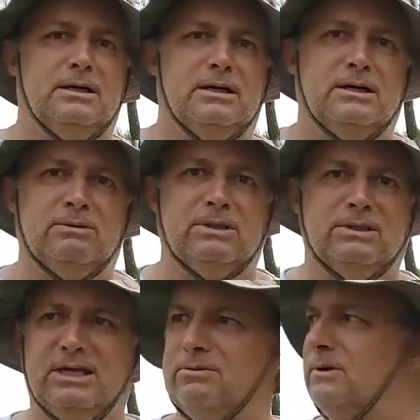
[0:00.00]
I
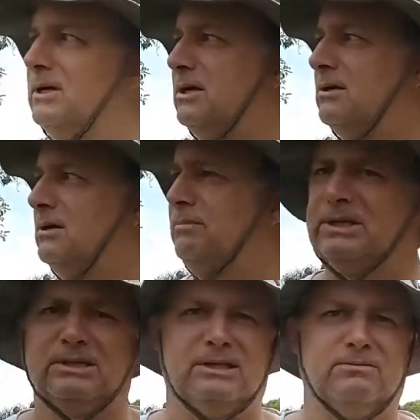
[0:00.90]
think we're in
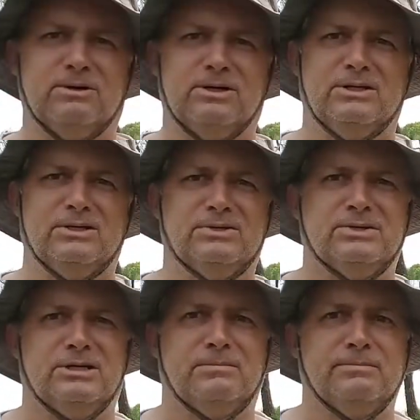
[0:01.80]
agreement that we're going to do
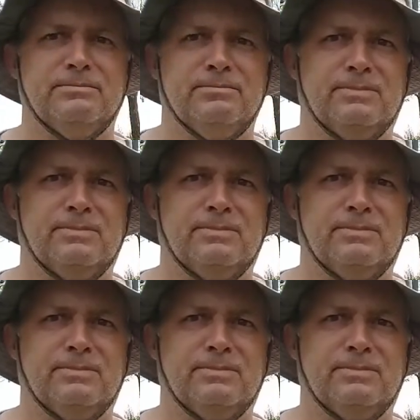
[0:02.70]
some